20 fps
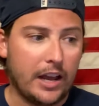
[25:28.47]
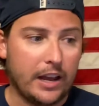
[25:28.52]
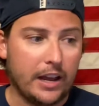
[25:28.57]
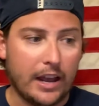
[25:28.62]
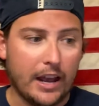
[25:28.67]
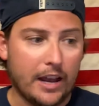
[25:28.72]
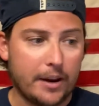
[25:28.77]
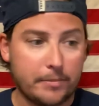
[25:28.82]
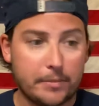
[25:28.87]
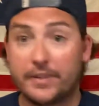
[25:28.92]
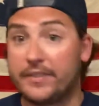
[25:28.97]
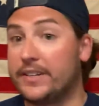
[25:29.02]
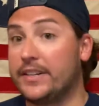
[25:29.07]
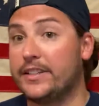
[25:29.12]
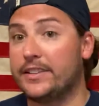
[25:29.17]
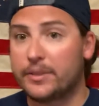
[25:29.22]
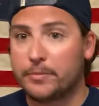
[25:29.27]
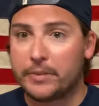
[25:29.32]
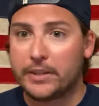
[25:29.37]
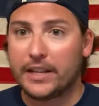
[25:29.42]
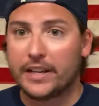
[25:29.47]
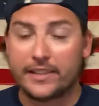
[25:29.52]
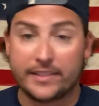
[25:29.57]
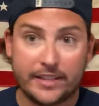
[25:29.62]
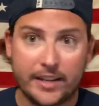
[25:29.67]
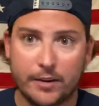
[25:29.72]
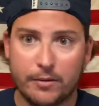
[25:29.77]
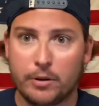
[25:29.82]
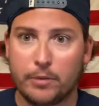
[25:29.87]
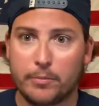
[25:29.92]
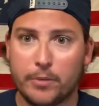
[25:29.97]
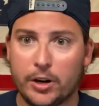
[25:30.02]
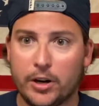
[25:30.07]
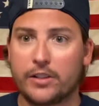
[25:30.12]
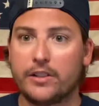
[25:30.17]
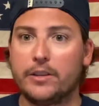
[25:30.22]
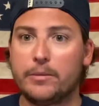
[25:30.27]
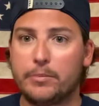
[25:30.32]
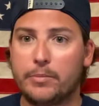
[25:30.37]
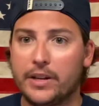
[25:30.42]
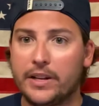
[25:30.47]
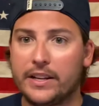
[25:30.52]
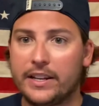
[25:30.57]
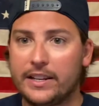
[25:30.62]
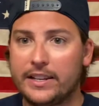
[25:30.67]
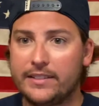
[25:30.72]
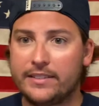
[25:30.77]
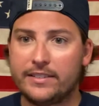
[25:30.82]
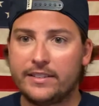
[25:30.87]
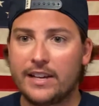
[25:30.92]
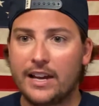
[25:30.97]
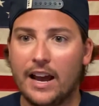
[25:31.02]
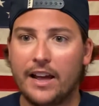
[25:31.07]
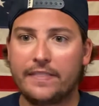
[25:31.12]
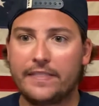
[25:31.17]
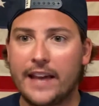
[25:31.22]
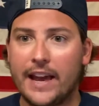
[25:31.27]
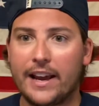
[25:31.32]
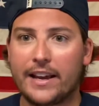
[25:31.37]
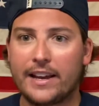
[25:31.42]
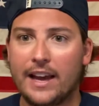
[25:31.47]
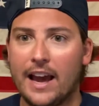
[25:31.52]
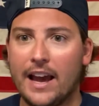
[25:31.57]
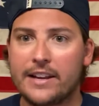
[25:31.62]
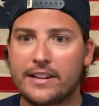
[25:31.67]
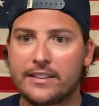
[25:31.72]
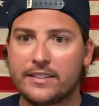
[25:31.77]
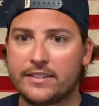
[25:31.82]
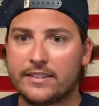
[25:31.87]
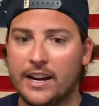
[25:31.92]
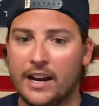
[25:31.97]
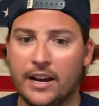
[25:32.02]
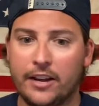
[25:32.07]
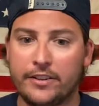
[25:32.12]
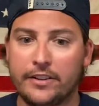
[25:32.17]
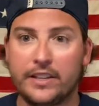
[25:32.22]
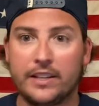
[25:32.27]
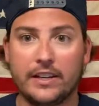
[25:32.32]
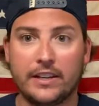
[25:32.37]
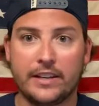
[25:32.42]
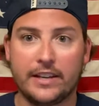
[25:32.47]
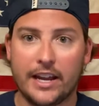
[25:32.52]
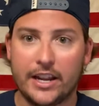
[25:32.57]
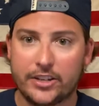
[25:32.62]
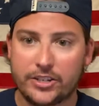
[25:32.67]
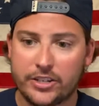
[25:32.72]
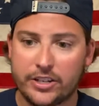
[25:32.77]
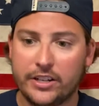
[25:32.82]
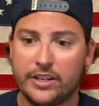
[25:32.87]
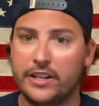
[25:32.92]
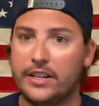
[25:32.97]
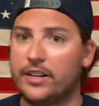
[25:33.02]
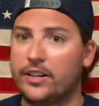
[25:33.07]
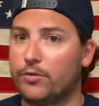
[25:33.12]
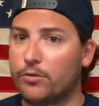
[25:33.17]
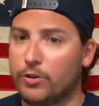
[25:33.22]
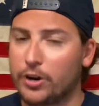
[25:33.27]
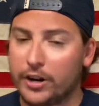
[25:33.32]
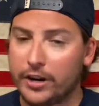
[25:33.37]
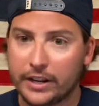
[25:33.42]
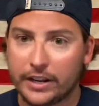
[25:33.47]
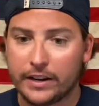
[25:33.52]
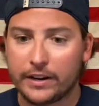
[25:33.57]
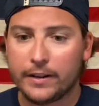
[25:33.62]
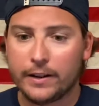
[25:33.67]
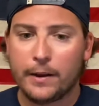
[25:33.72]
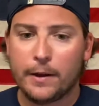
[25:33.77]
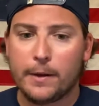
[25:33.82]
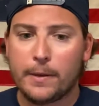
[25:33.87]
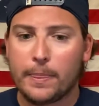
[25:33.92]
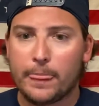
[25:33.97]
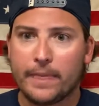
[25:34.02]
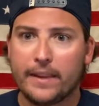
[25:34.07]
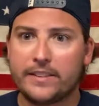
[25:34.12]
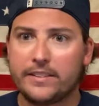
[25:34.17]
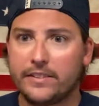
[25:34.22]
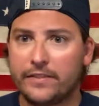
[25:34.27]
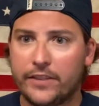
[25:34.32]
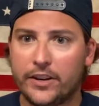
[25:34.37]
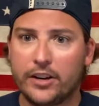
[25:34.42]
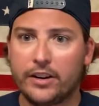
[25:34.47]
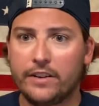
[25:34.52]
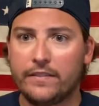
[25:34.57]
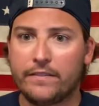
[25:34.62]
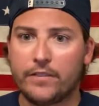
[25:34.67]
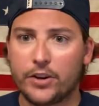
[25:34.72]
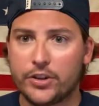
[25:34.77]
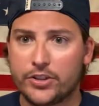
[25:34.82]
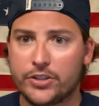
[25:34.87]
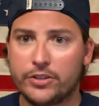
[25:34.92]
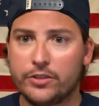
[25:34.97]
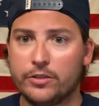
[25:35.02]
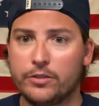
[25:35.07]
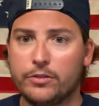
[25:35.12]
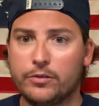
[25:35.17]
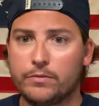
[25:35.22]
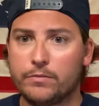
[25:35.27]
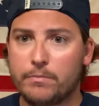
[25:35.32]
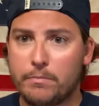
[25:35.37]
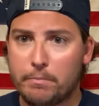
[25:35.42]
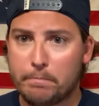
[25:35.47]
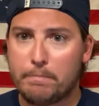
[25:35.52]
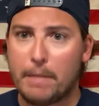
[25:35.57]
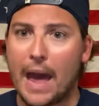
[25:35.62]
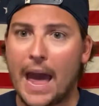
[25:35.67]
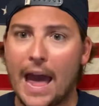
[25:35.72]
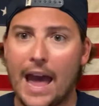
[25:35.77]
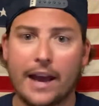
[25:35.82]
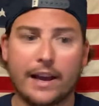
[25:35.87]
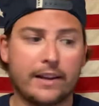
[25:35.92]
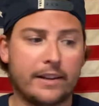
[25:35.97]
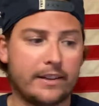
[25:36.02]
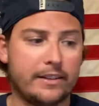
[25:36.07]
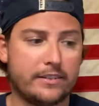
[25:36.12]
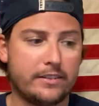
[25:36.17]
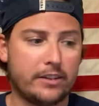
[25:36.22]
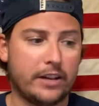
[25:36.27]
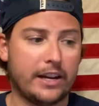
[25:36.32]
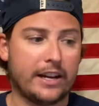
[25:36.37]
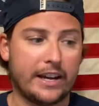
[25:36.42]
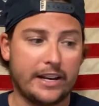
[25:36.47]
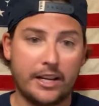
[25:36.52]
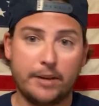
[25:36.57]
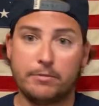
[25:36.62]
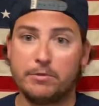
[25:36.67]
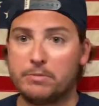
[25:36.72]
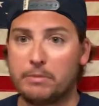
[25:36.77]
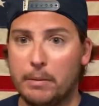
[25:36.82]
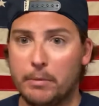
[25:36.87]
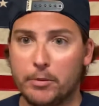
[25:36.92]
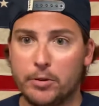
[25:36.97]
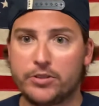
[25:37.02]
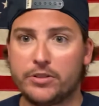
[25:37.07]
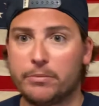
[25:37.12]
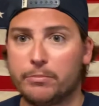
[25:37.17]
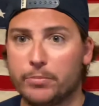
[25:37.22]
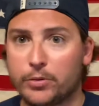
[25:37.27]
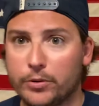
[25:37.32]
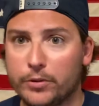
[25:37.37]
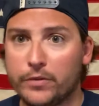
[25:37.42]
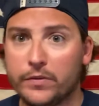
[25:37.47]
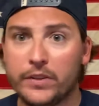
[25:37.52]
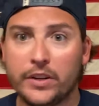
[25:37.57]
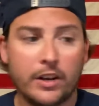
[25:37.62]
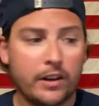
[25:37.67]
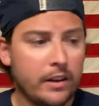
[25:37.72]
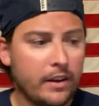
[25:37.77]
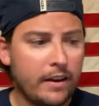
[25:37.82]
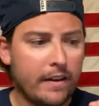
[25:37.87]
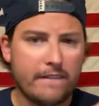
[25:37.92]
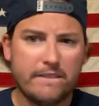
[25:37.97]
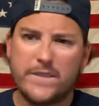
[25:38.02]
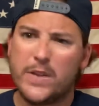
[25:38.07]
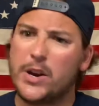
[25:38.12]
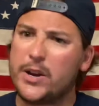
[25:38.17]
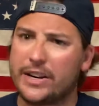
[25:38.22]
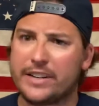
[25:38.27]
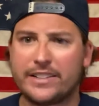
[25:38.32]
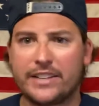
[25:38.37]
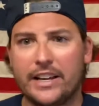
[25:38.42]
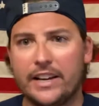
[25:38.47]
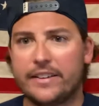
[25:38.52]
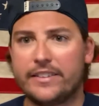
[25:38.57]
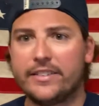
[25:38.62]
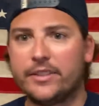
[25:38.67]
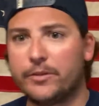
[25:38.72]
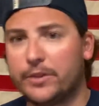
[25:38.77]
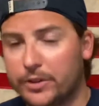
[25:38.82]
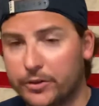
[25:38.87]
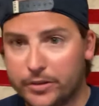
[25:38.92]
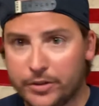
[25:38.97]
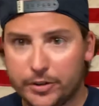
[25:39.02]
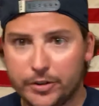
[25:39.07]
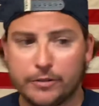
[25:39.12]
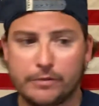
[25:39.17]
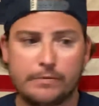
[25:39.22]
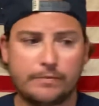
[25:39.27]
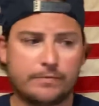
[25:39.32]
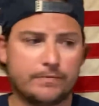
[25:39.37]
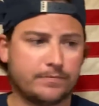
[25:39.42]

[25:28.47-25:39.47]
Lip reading: I'm not saying he's going to be like Saquon Barkley, but he's got that kind of style. He can catch it, he can run it. He's a very versatile back, and so I got him as my most improved. Very excited to see what he'll do.